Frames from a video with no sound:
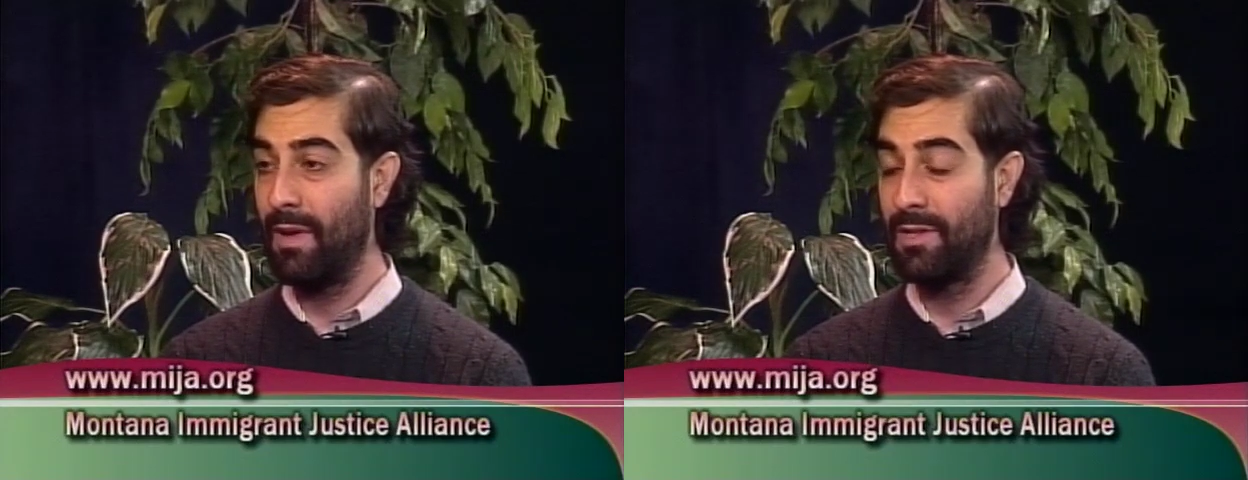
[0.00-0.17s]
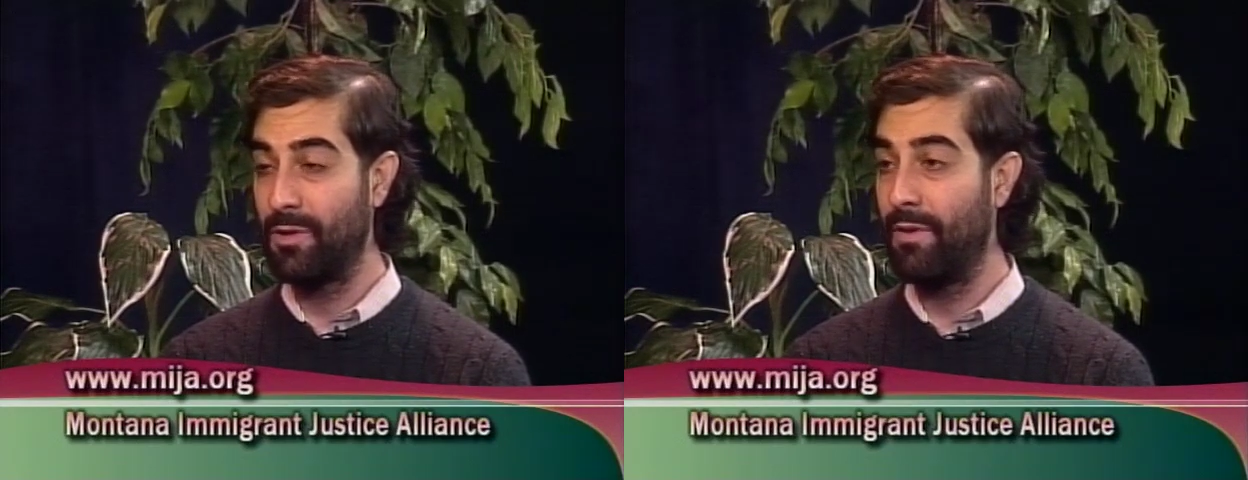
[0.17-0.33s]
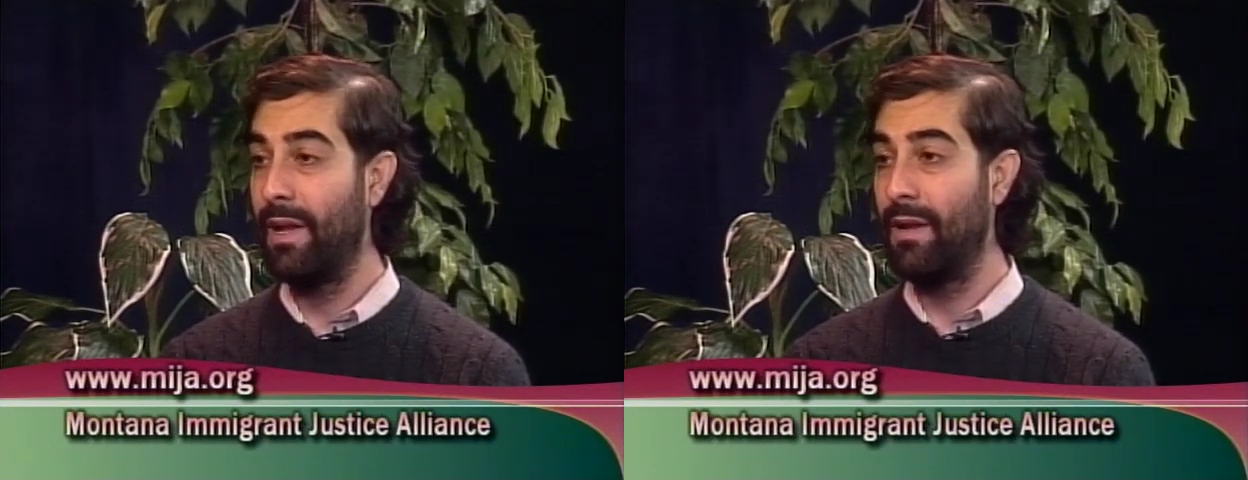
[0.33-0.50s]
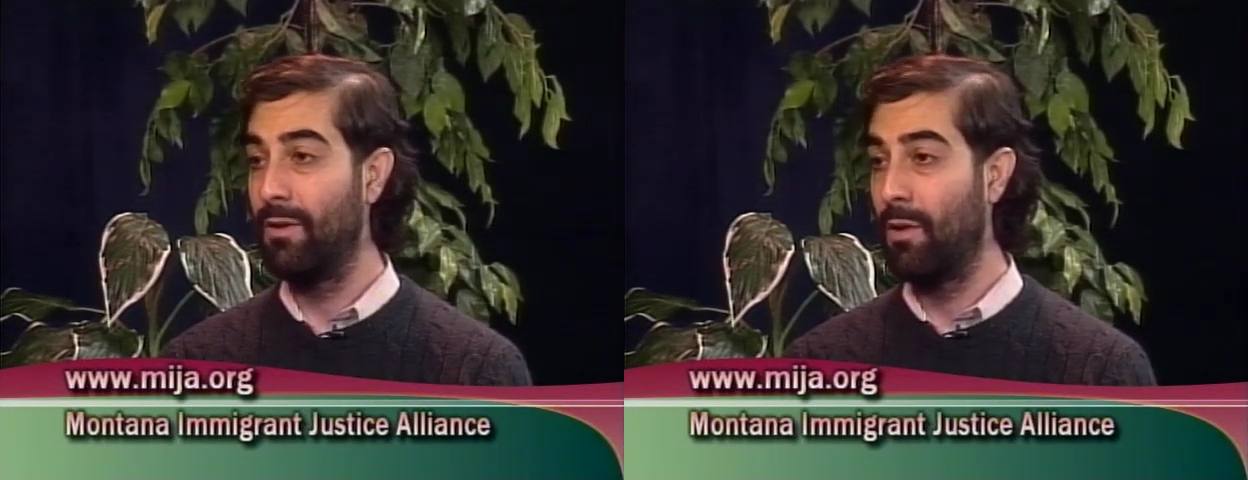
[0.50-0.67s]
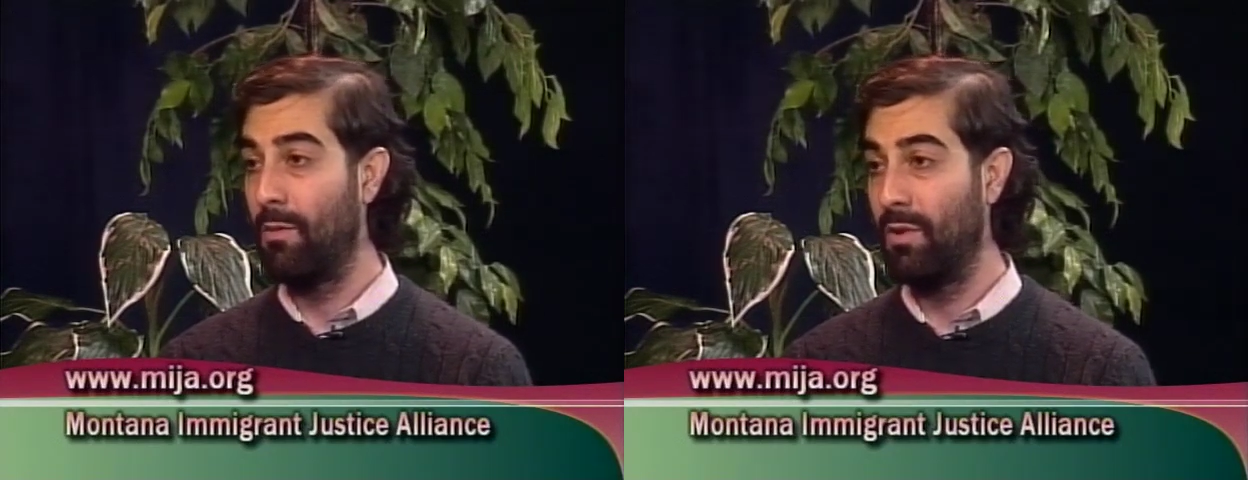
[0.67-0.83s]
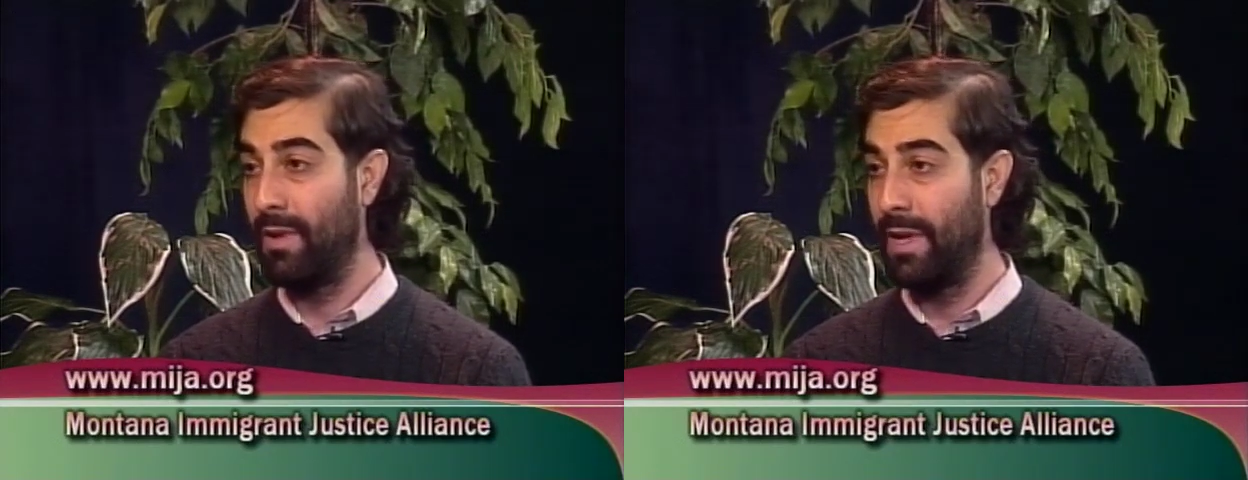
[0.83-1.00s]
created
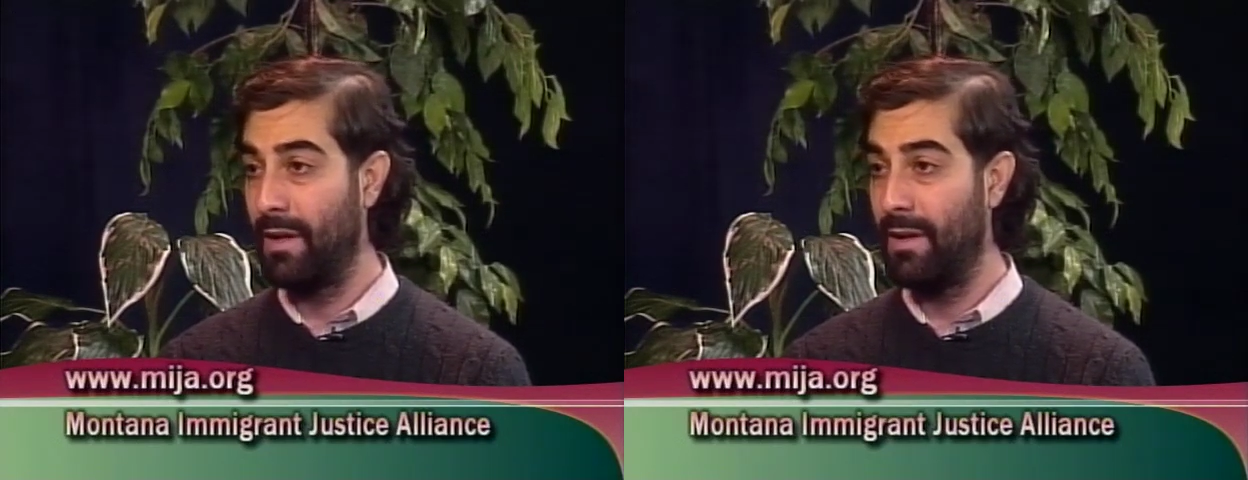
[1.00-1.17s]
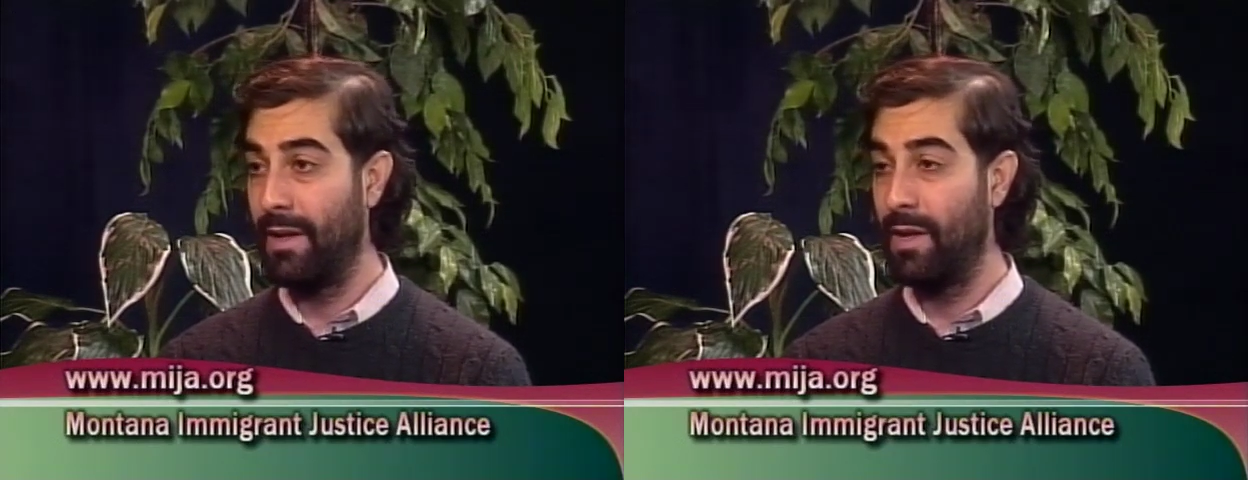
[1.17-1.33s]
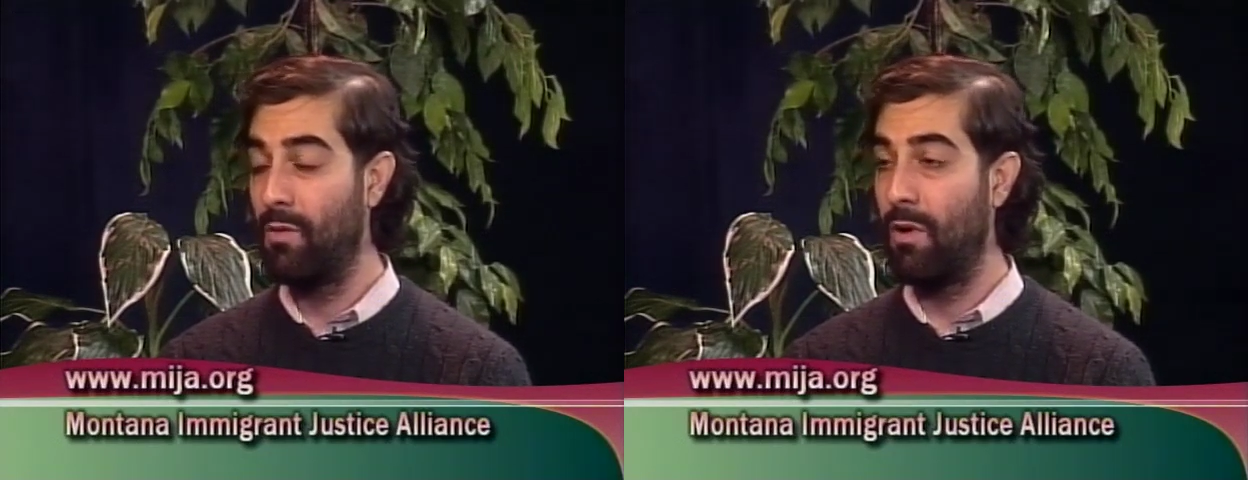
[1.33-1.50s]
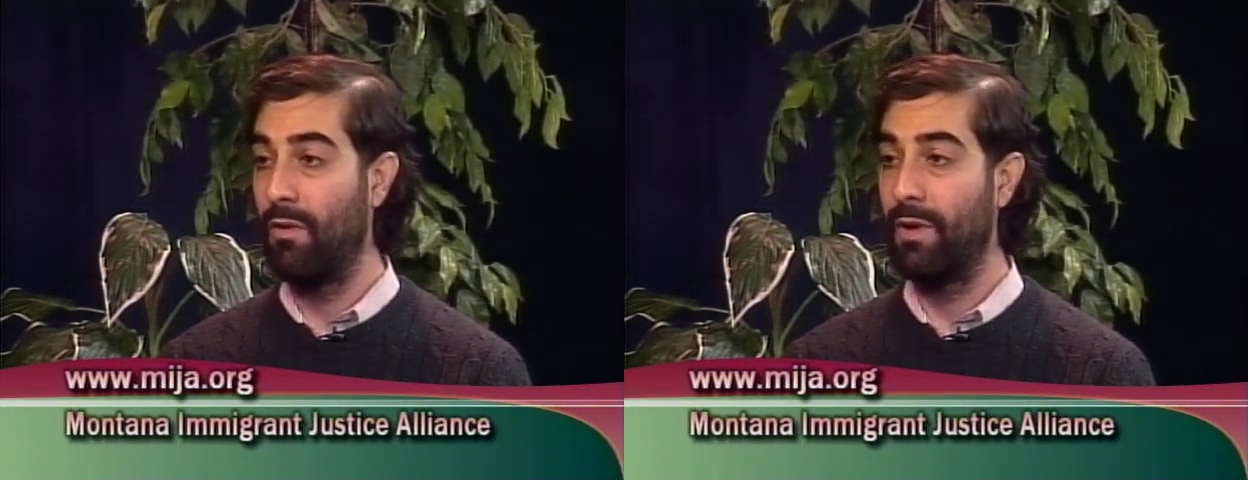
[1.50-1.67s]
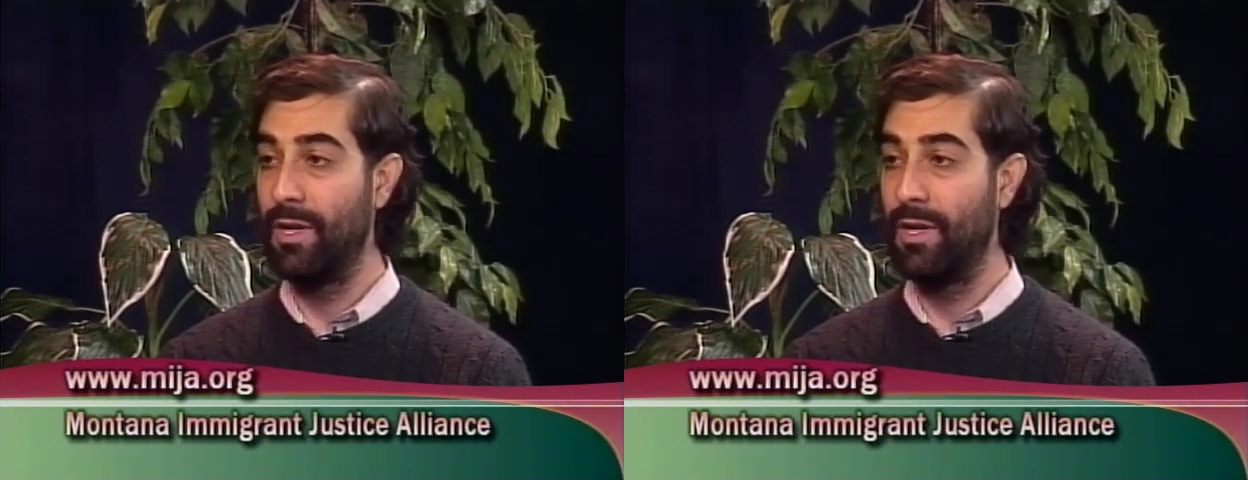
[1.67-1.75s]
global inequality,